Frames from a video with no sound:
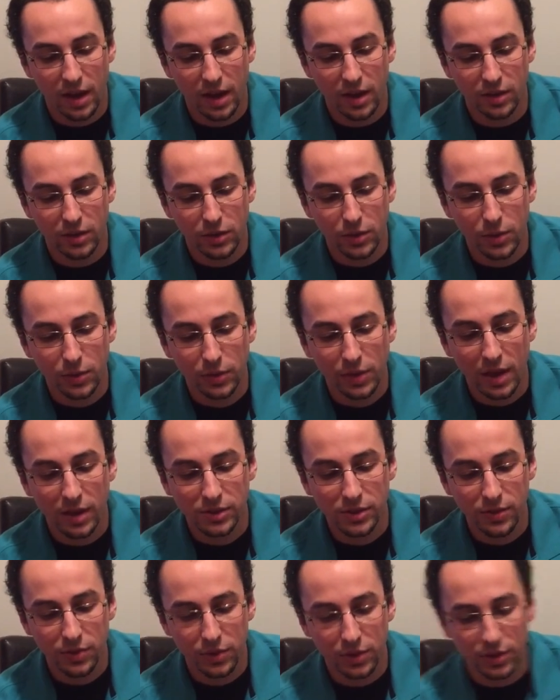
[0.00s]
In
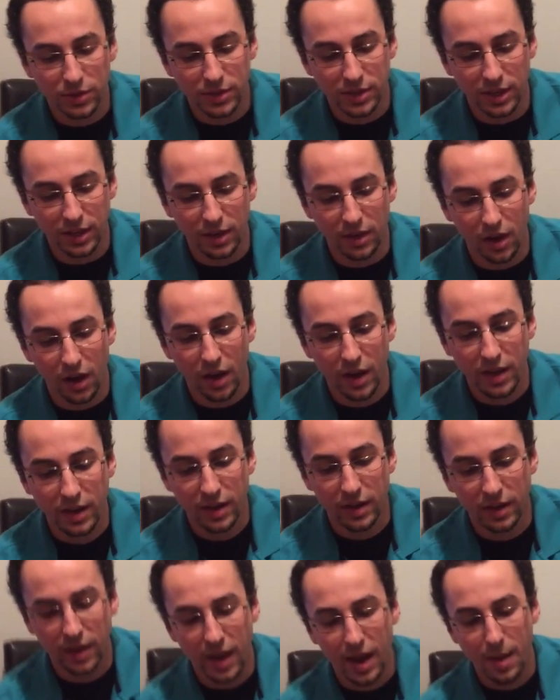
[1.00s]
2013,
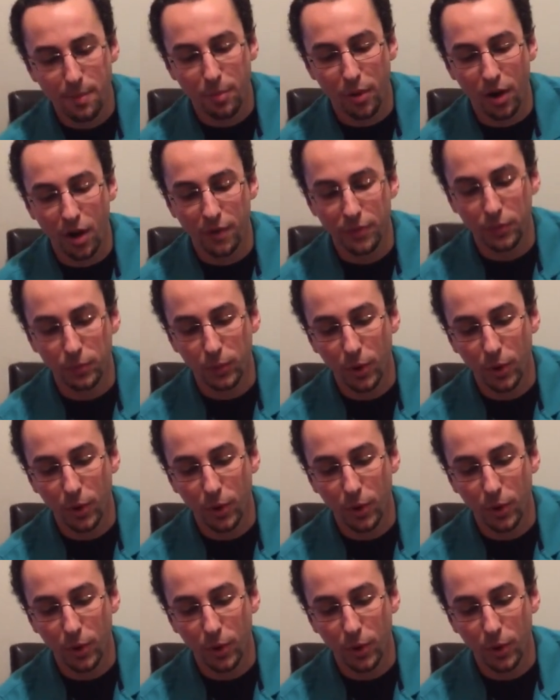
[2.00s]
Ike Kamphoff